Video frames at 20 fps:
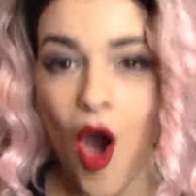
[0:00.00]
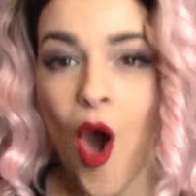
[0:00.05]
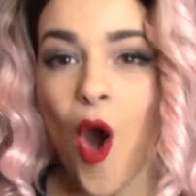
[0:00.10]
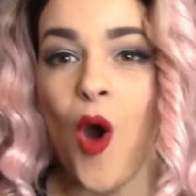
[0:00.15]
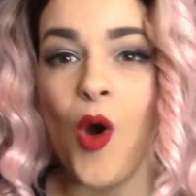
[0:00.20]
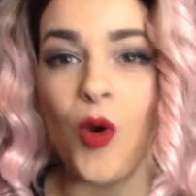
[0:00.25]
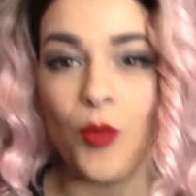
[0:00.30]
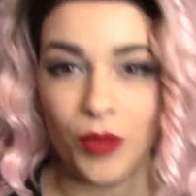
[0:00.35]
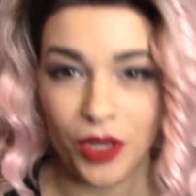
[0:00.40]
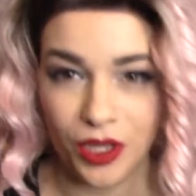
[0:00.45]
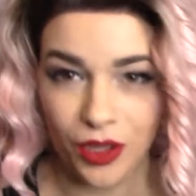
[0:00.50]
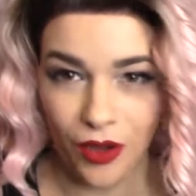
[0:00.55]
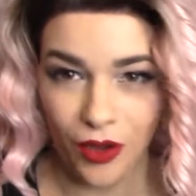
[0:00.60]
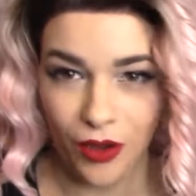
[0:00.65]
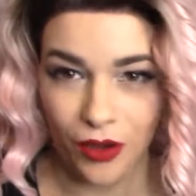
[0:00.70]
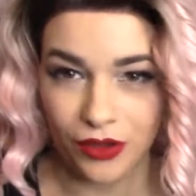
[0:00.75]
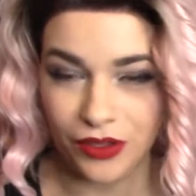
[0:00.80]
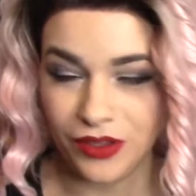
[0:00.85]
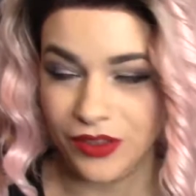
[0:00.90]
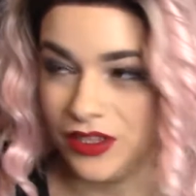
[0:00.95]
oh my
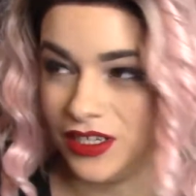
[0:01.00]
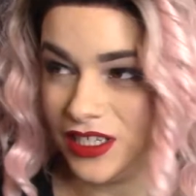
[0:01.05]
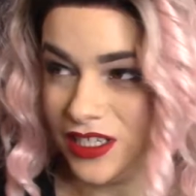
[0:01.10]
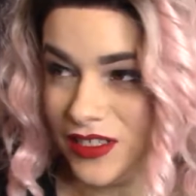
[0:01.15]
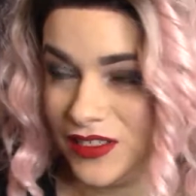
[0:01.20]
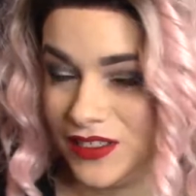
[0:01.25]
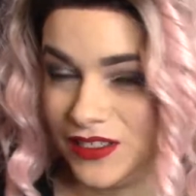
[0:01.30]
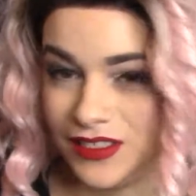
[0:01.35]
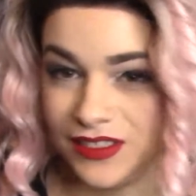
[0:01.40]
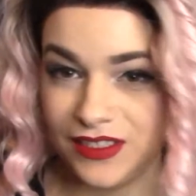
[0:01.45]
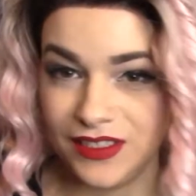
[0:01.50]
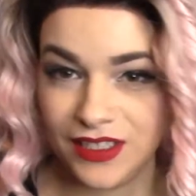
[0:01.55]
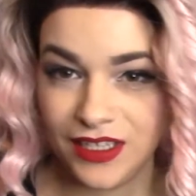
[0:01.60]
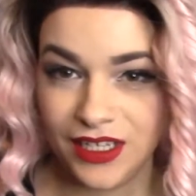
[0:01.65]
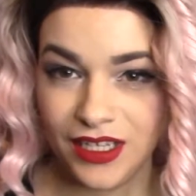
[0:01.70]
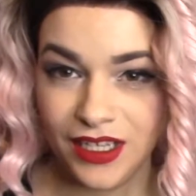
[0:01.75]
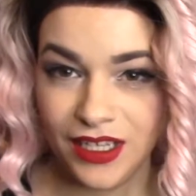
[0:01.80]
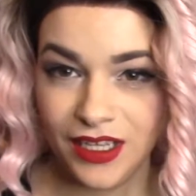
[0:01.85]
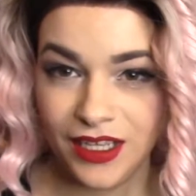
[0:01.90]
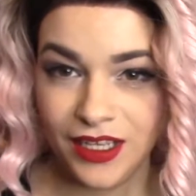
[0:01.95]
god, there's
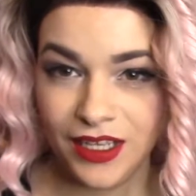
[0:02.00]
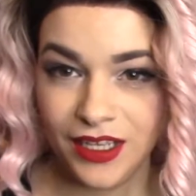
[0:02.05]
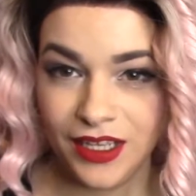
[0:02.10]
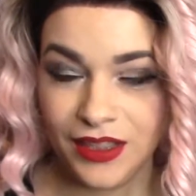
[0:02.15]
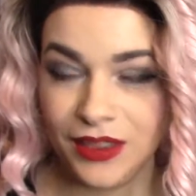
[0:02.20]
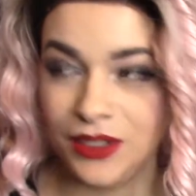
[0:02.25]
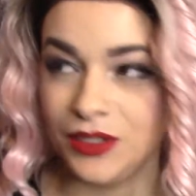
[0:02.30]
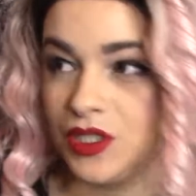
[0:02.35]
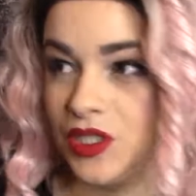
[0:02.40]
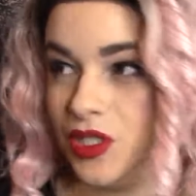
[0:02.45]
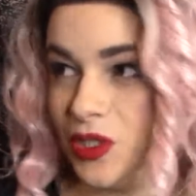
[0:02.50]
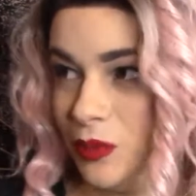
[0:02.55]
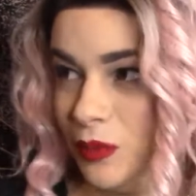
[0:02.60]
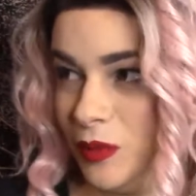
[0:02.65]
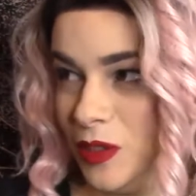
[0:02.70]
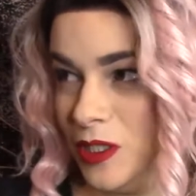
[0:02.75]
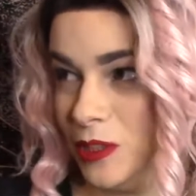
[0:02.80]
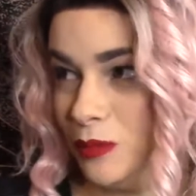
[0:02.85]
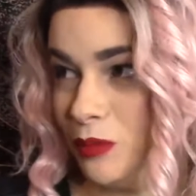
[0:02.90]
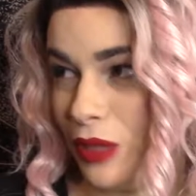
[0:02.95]
so
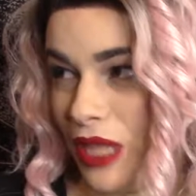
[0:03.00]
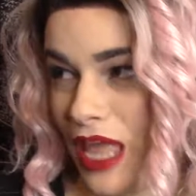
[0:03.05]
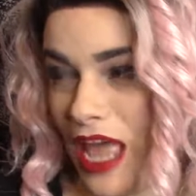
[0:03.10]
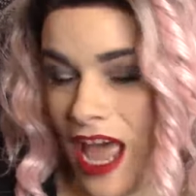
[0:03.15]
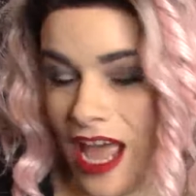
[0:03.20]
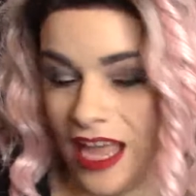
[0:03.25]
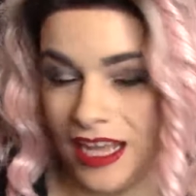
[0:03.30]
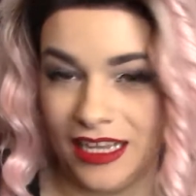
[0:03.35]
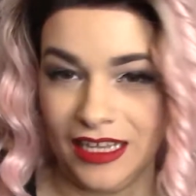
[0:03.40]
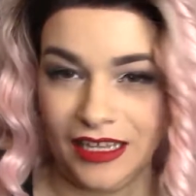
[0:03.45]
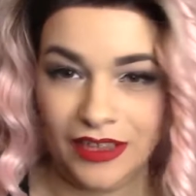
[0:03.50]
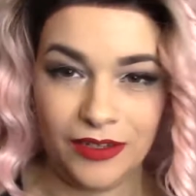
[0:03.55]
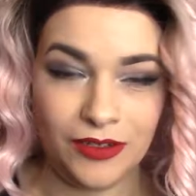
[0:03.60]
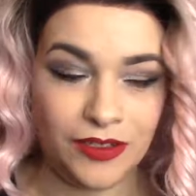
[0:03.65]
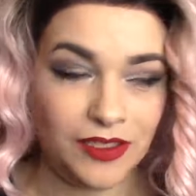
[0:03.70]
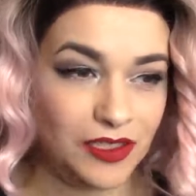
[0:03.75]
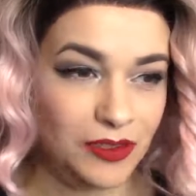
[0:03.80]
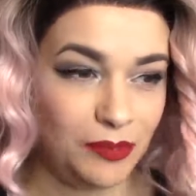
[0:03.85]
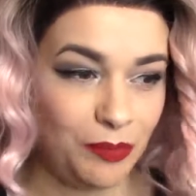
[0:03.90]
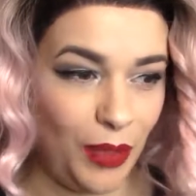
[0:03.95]
much black, and
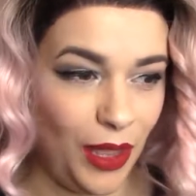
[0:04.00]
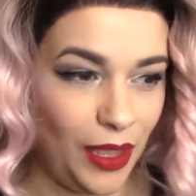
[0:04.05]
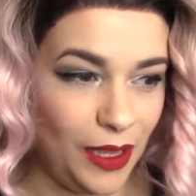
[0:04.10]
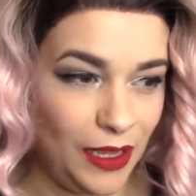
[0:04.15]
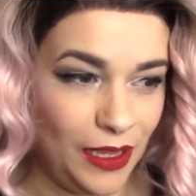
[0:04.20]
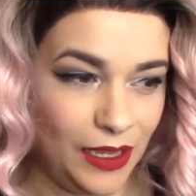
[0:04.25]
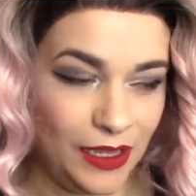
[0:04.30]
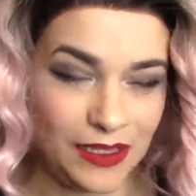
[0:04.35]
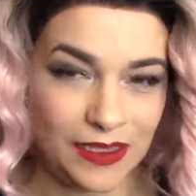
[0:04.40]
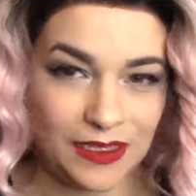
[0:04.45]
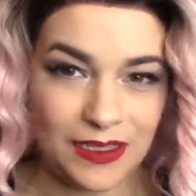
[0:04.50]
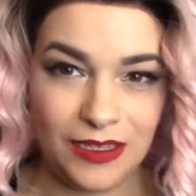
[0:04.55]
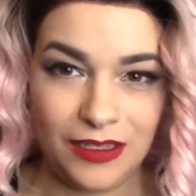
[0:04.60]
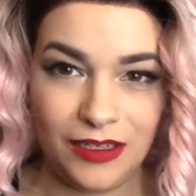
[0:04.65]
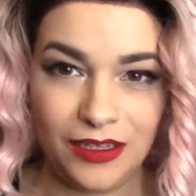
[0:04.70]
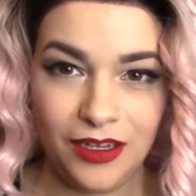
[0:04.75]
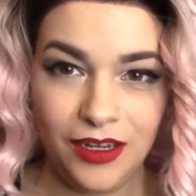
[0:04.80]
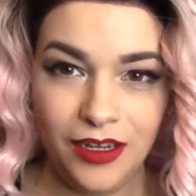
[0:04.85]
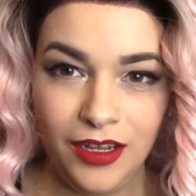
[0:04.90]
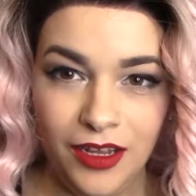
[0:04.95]
there's spikes, and